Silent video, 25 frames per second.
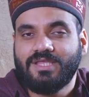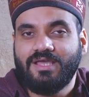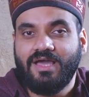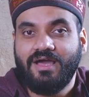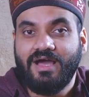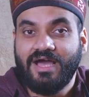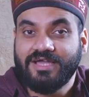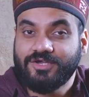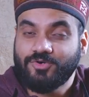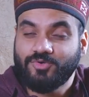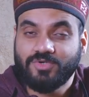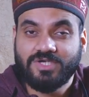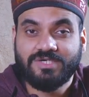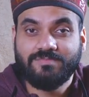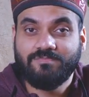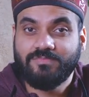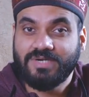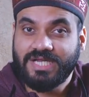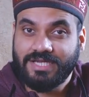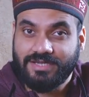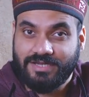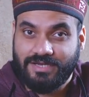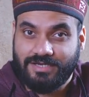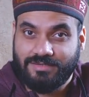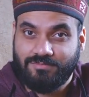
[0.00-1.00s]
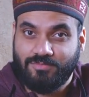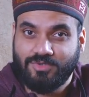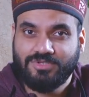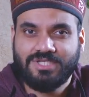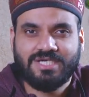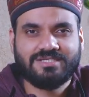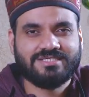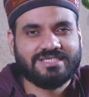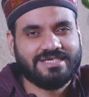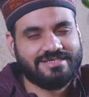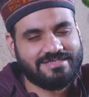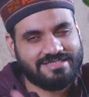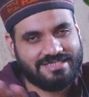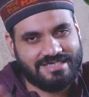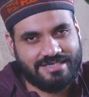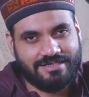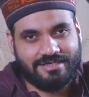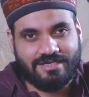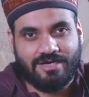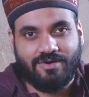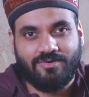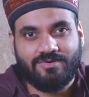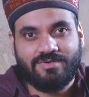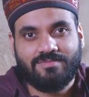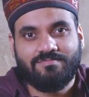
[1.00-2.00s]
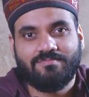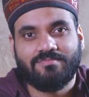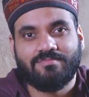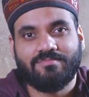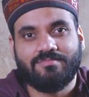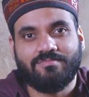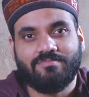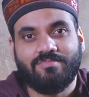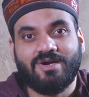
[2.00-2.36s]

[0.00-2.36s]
I couldn't bring it. Buddha said, sit down.